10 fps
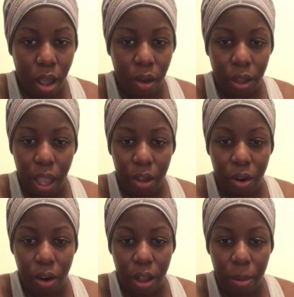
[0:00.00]
Okay,
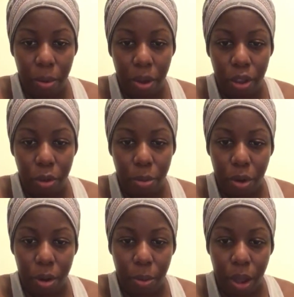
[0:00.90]
girl, come on. You
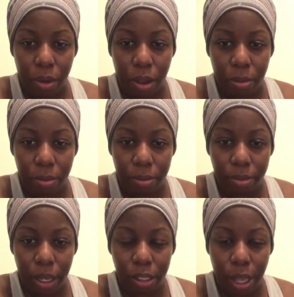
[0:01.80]
more than welcome.
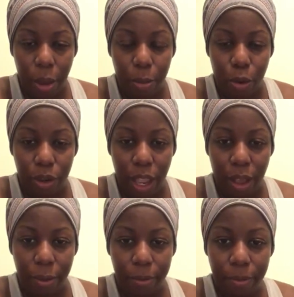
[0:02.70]
Let's go. Move
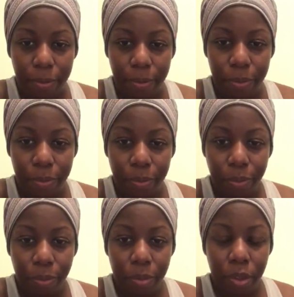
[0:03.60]
down.
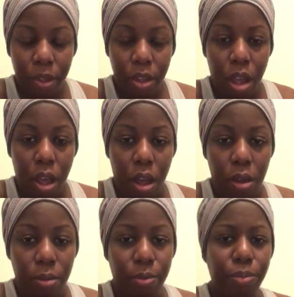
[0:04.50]

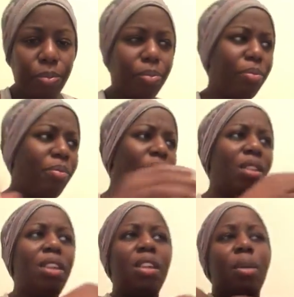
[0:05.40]
Um,
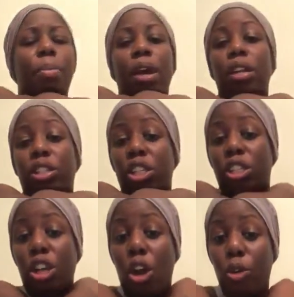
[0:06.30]
but just
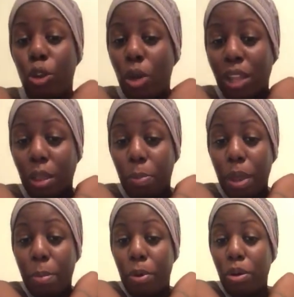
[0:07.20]
know you got them
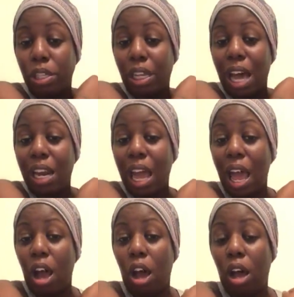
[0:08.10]
pit bulls. A
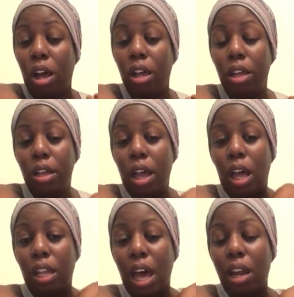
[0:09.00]
lot
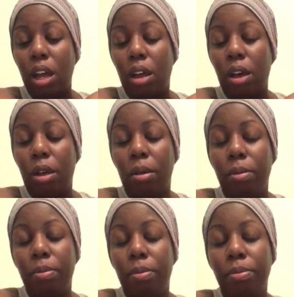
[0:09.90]
of